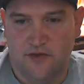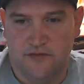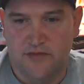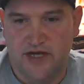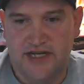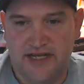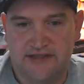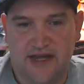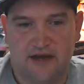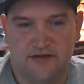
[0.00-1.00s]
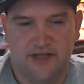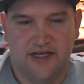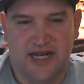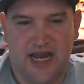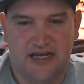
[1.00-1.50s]
Mondays now instead of
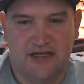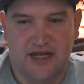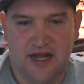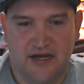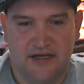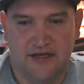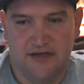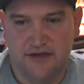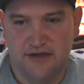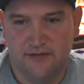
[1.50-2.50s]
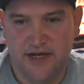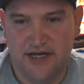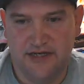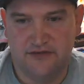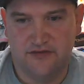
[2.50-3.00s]
the 8 o'clock, and that way I
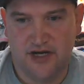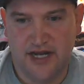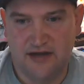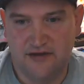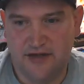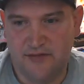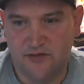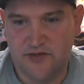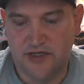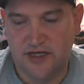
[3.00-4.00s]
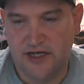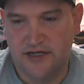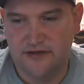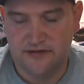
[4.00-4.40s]
didn't drug out like most of the night.